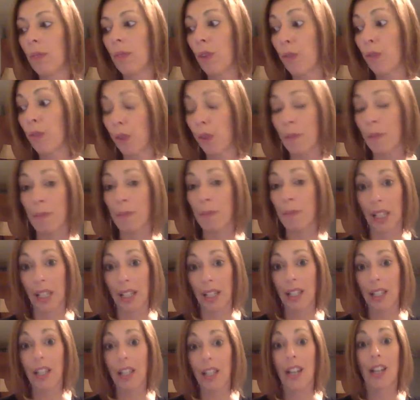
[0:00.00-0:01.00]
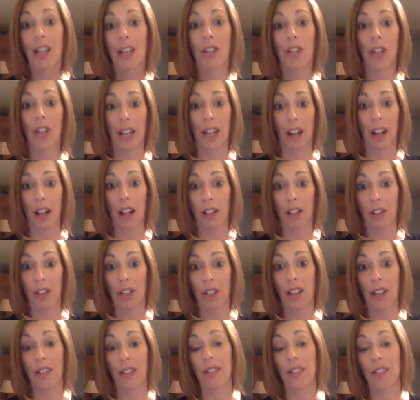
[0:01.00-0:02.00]
For me,
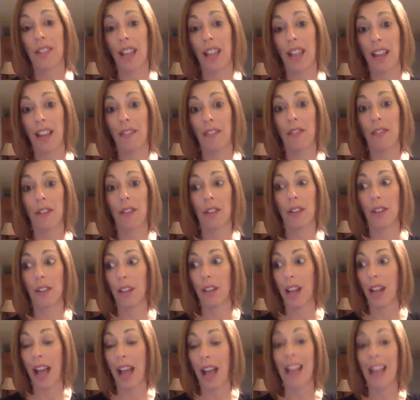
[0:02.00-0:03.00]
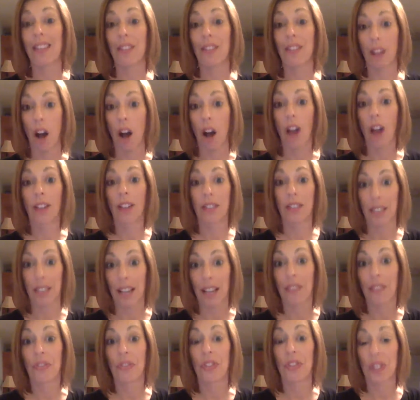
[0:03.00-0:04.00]
Shakeology has honestly
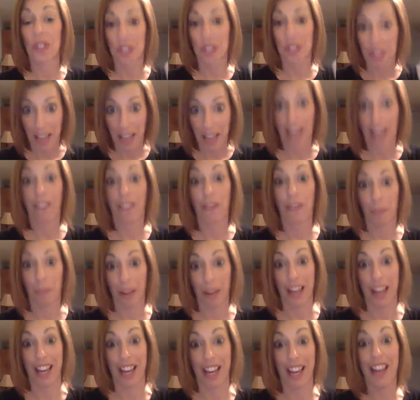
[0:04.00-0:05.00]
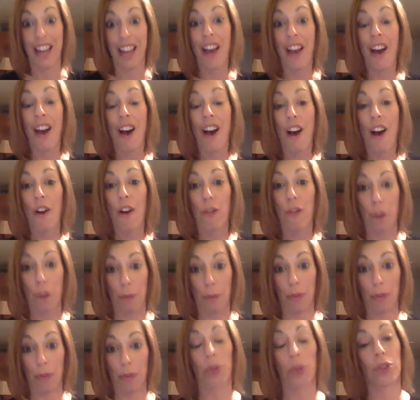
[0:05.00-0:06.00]
saved me from
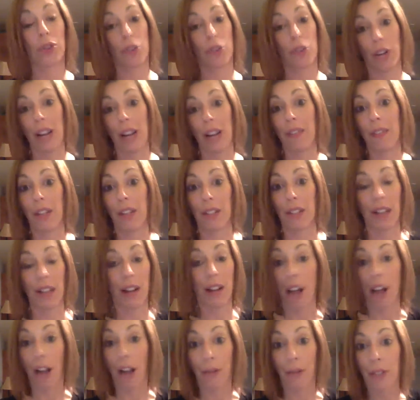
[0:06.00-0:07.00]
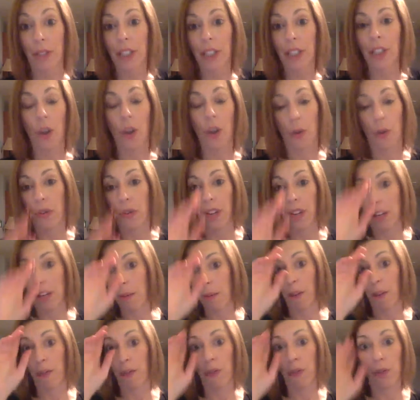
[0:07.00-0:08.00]
those cravings. I really don't think
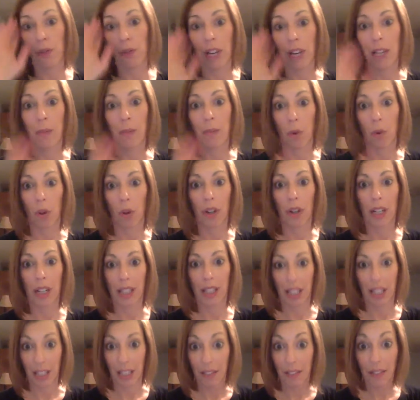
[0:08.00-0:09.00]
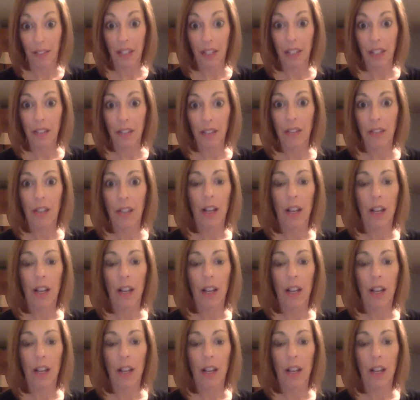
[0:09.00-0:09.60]
about food anymore in the evenings.